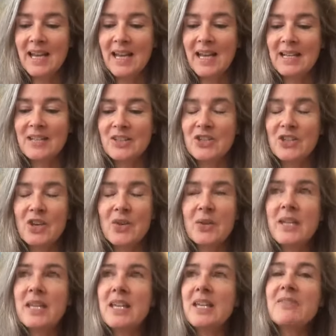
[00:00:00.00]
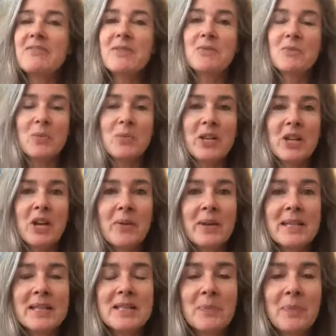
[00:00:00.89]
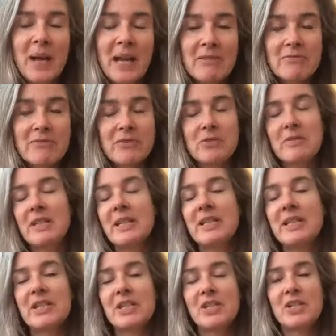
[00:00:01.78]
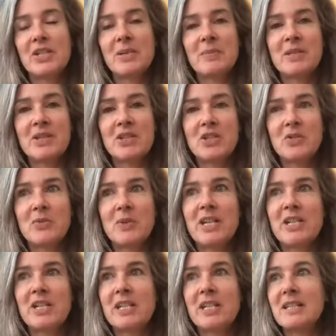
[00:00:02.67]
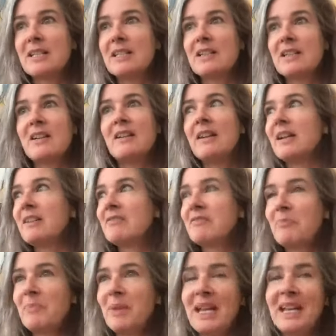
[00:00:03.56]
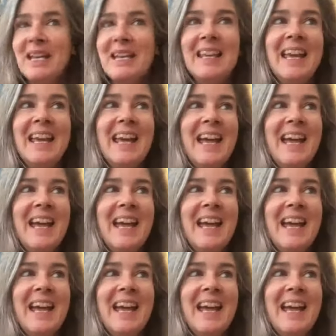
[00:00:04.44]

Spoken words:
And so even when we go into painful relationship situations, as I have been,